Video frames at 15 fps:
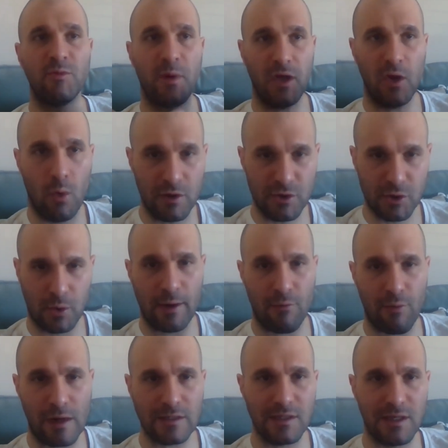but you also like
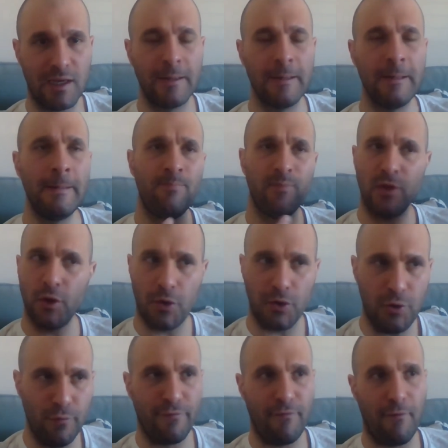wrestling, you can
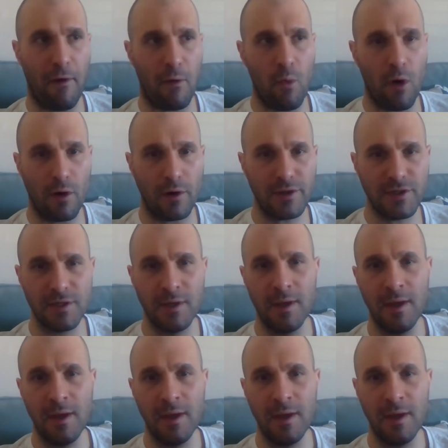do far worse.